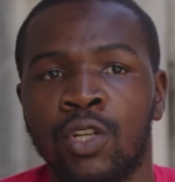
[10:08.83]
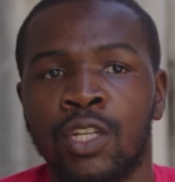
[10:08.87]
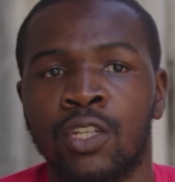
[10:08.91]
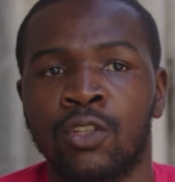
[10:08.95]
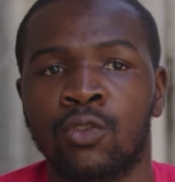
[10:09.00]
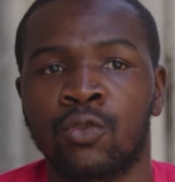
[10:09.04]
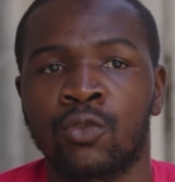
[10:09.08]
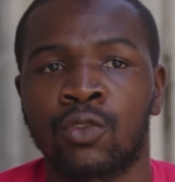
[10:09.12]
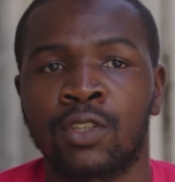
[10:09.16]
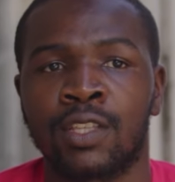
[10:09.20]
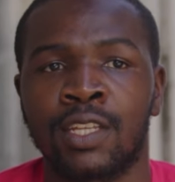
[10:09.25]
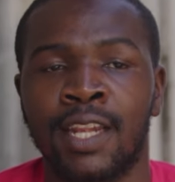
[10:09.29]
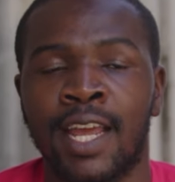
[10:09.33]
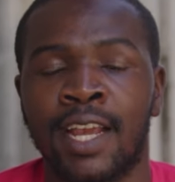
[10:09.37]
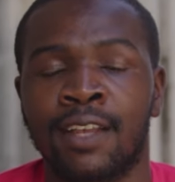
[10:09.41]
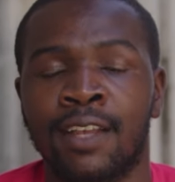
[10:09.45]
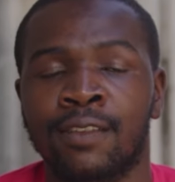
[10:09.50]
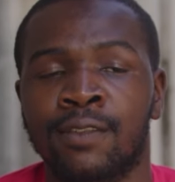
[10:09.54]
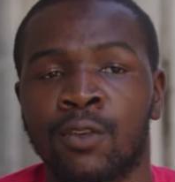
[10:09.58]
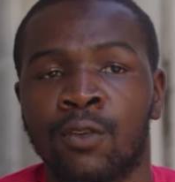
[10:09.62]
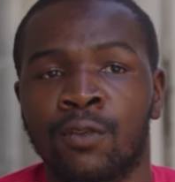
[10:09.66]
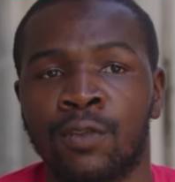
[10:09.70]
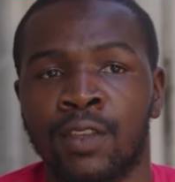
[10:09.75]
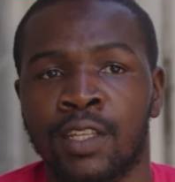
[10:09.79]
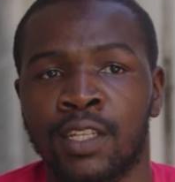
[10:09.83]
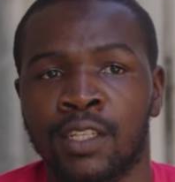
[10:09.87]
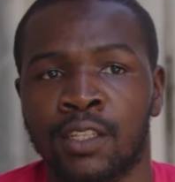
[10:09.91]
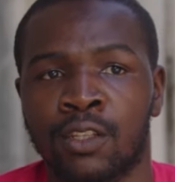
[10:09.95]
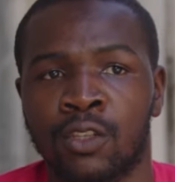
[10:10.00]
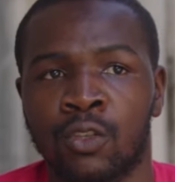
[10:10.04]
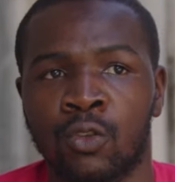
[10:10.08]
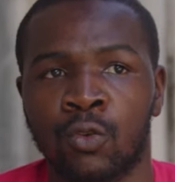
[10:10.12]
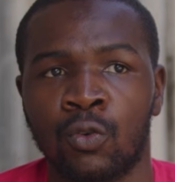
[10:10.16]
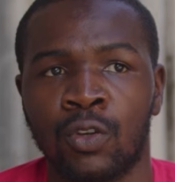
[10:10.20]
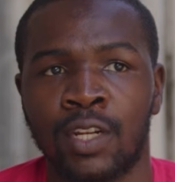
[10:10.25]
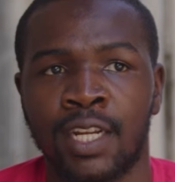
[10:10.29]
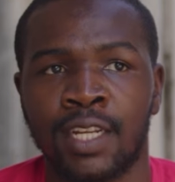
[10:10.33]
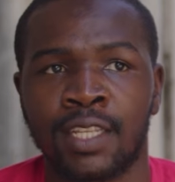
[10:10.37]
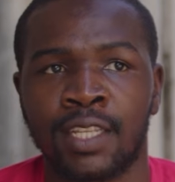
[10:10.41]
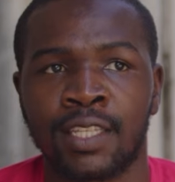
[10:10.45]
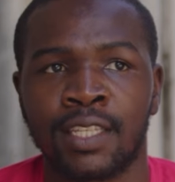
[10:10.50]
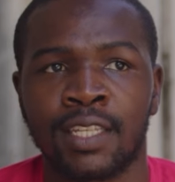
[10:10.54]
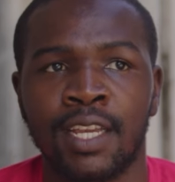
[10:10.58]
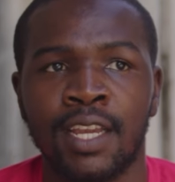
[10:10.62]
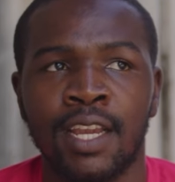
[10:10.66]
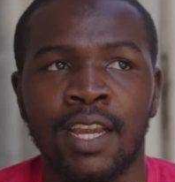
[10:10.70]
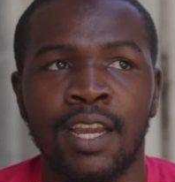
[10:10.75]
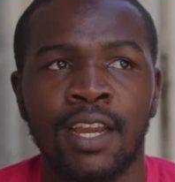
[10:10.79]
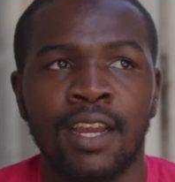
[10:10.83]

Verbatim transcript: into the lives of these students.